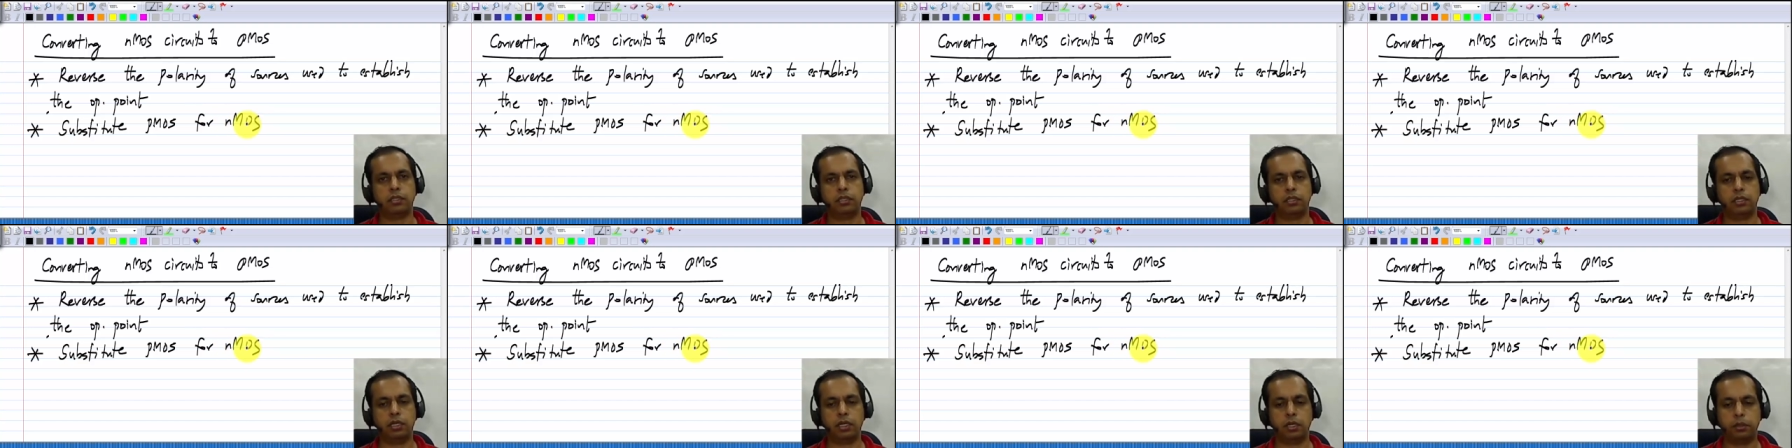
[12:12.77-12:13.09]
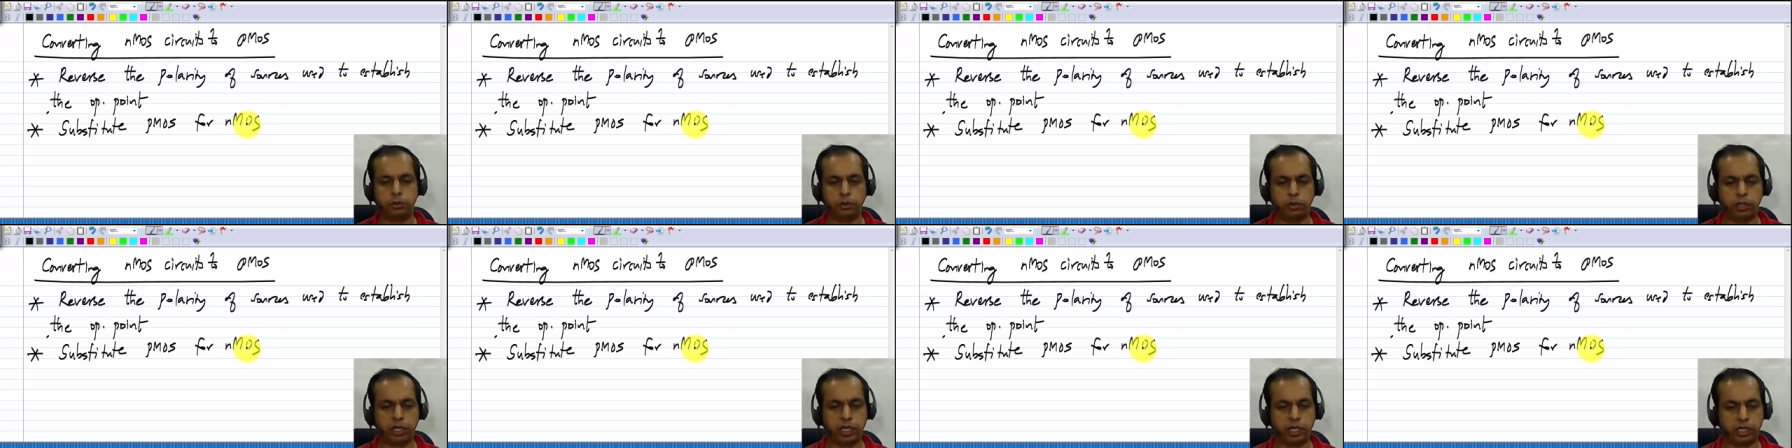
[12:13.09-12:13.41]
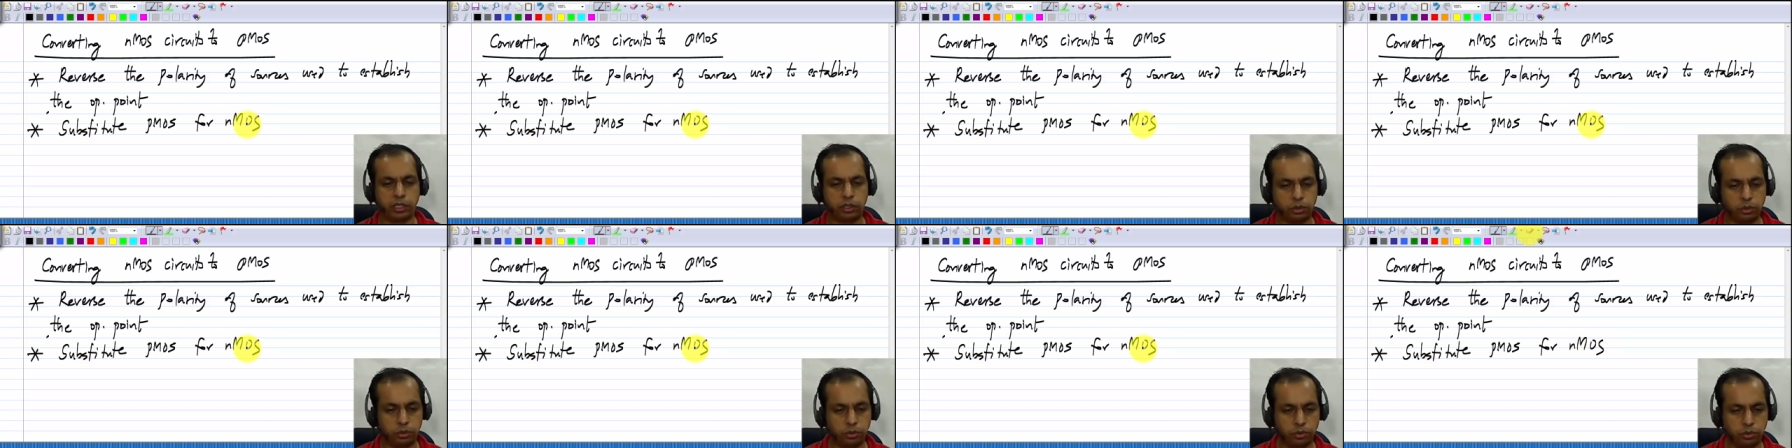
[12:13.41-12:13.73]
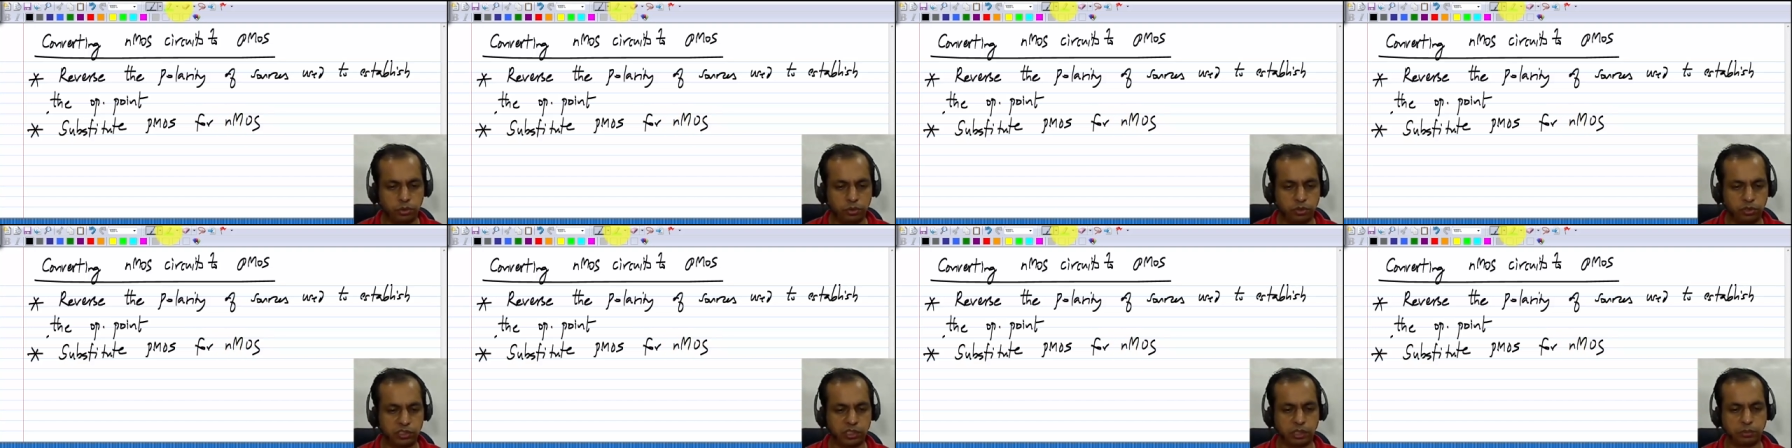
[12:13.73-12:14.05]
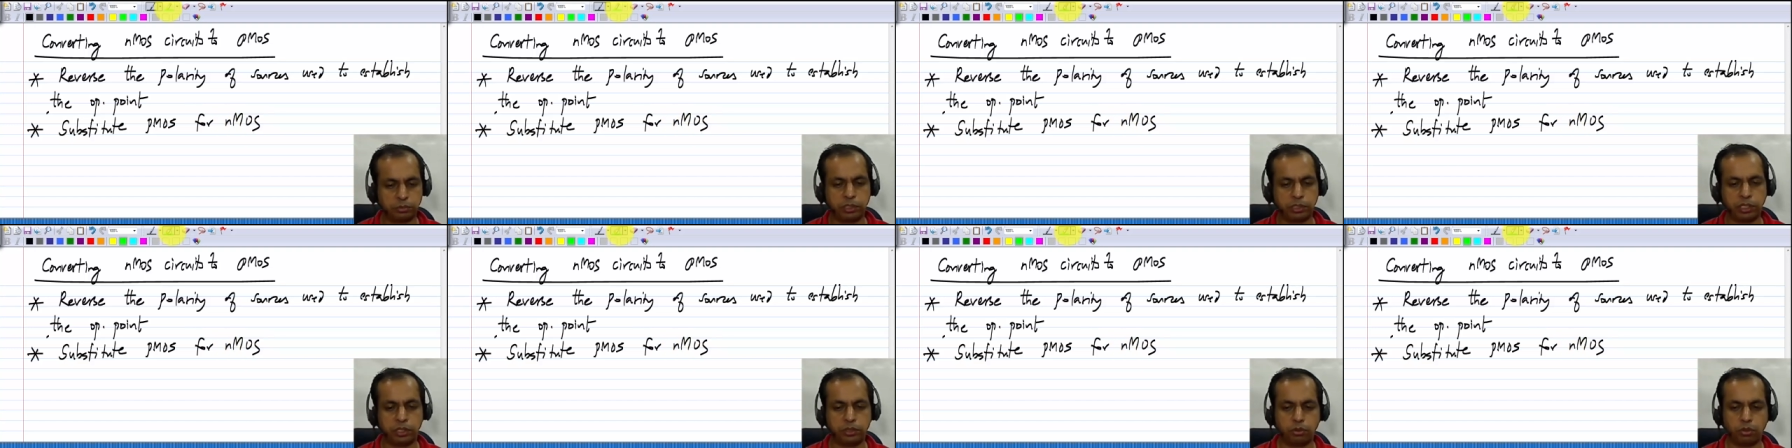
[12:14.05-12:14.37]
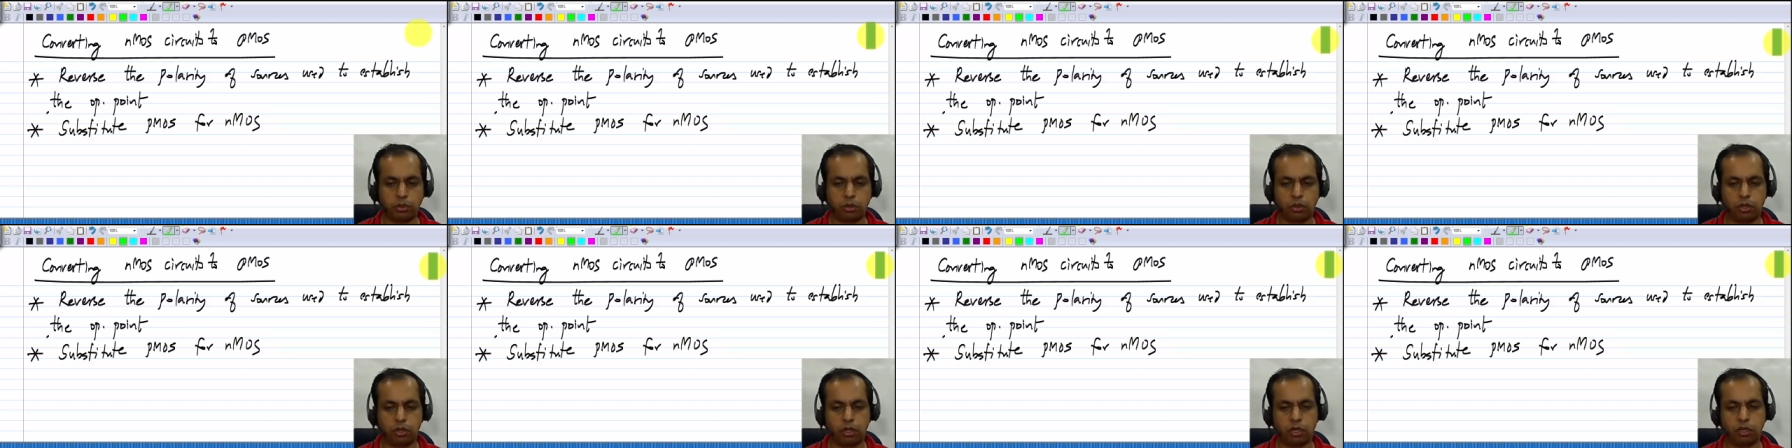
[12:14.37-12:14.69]
you need to substitute
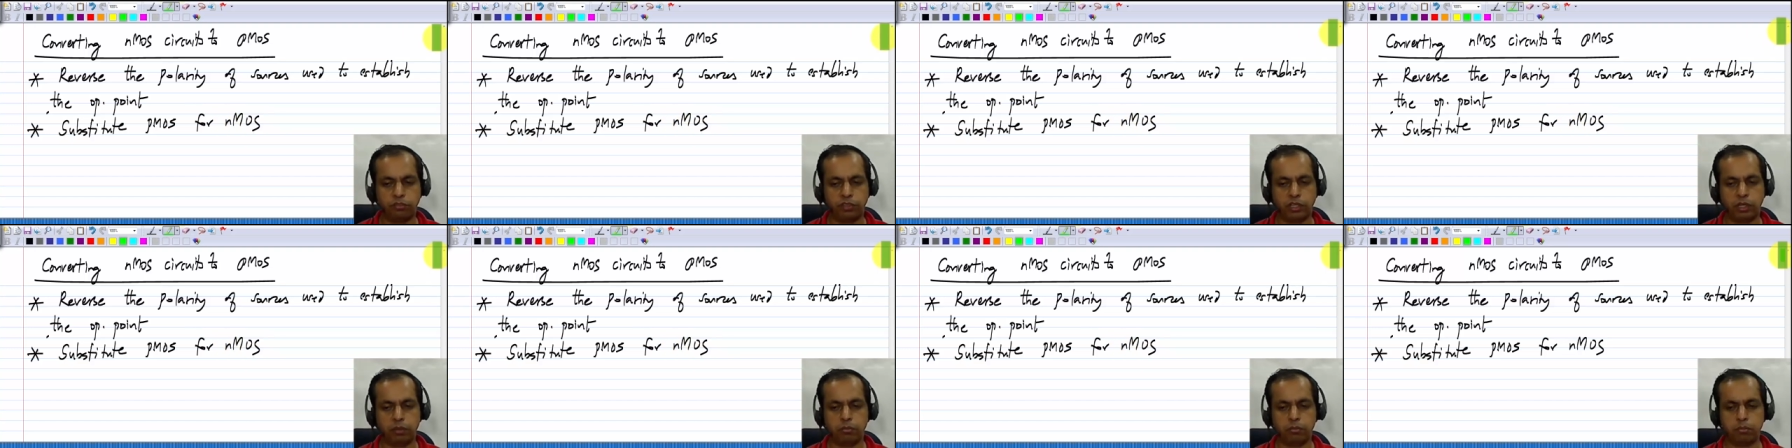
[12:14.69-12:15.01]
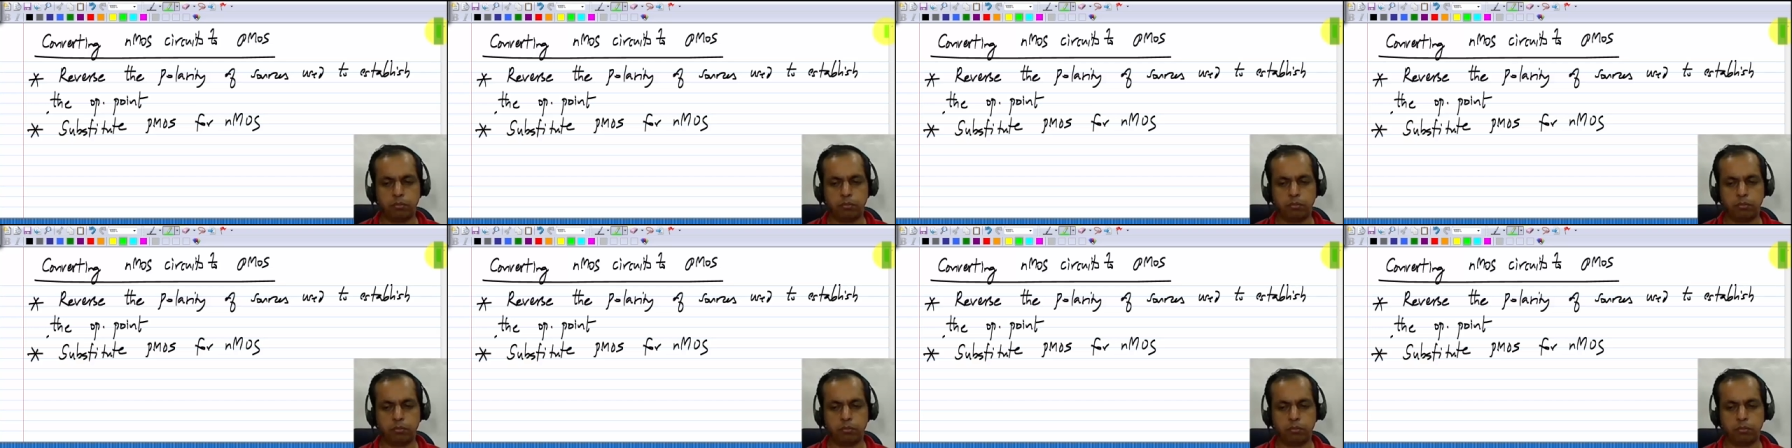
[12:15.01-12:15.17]
all of them.